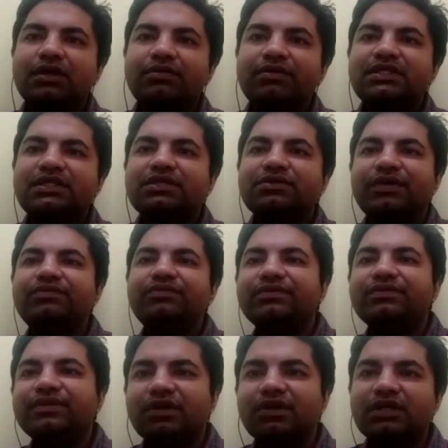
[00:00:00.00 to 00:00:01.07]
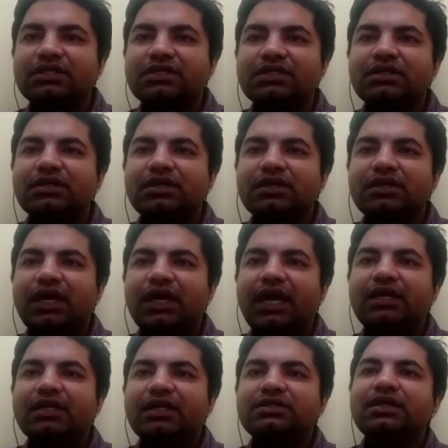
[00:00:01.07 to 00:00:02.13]
which is 1/5 the cost
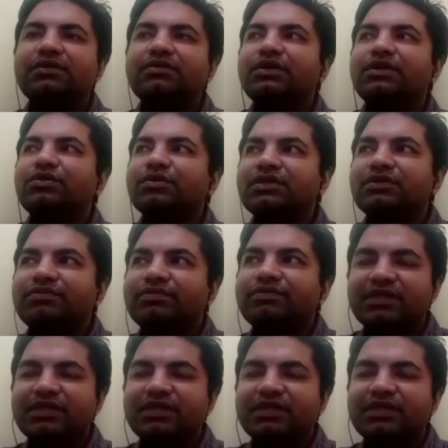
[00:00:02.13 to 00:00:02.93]
and doesn't require too much of